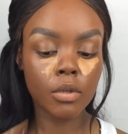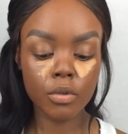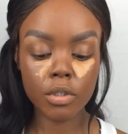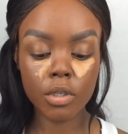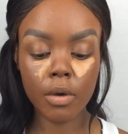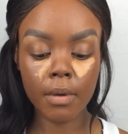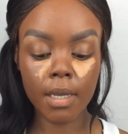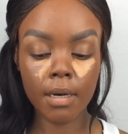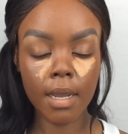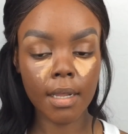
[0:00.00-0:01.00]
You just go
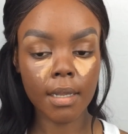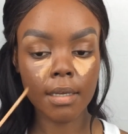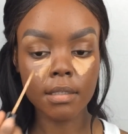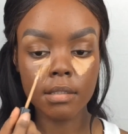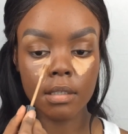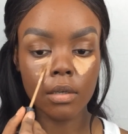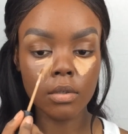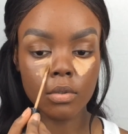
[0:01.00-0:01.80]
in, highlight, conceal,